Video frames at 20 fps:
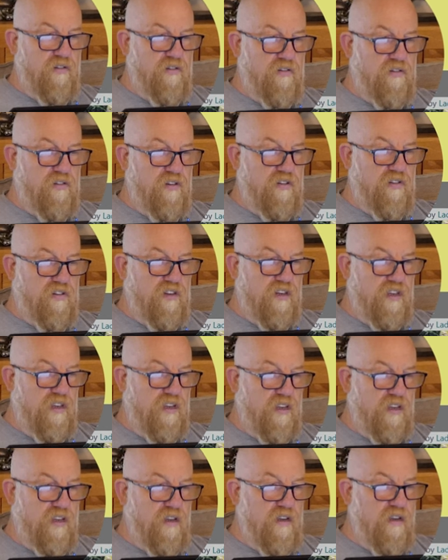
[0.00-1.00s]
and search in
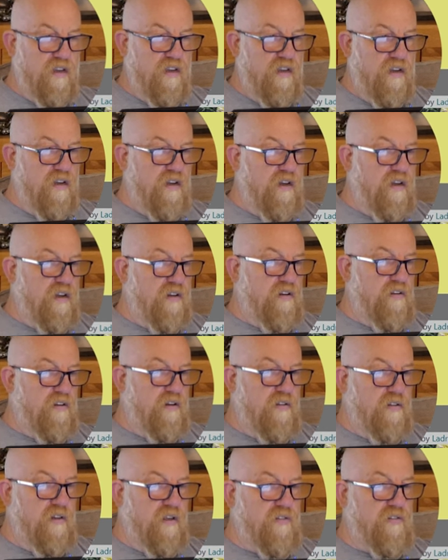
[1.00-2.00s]
here, I don't
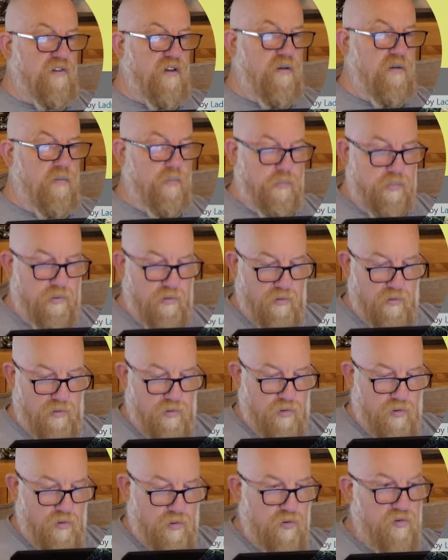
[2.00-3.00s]
know, let's go and put
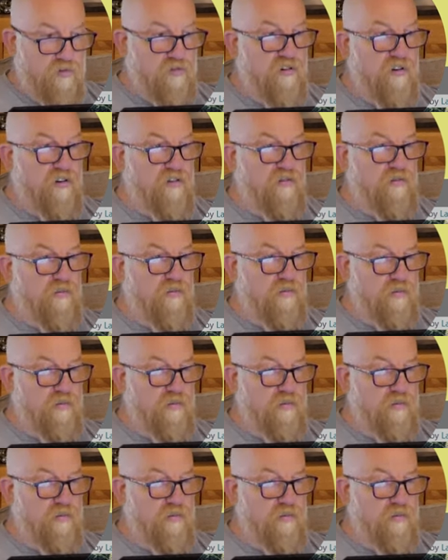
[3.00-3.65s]
Hordron,